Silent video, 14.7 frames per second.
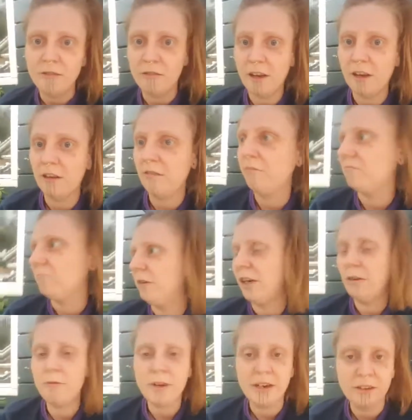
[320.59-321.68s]
When
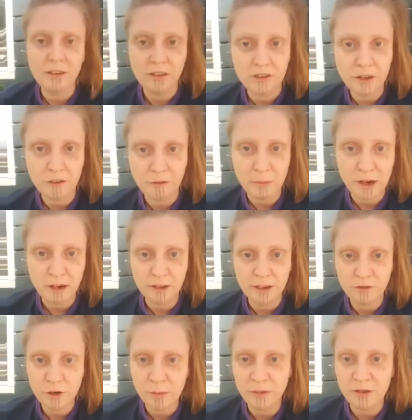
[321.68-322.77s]
I read stuff about
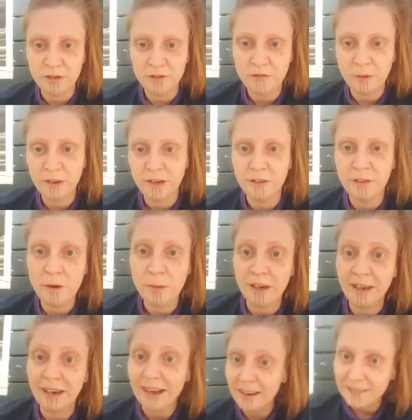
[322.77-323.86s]
Andromedans from the
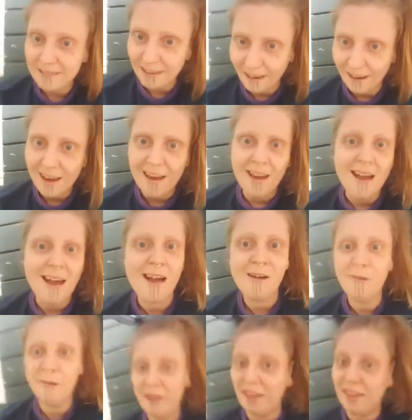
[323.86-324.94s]
Andromeda Galaxy, I
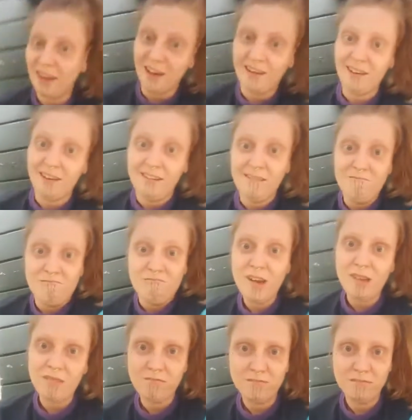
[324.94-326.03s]
would think,
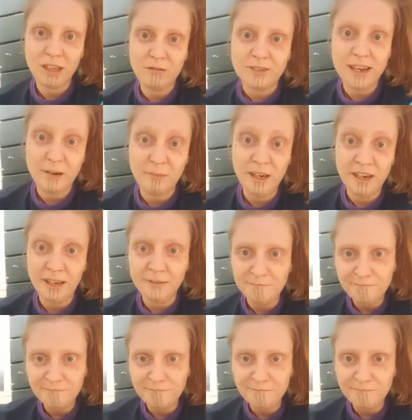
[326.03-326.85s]
yeah, sounds like me.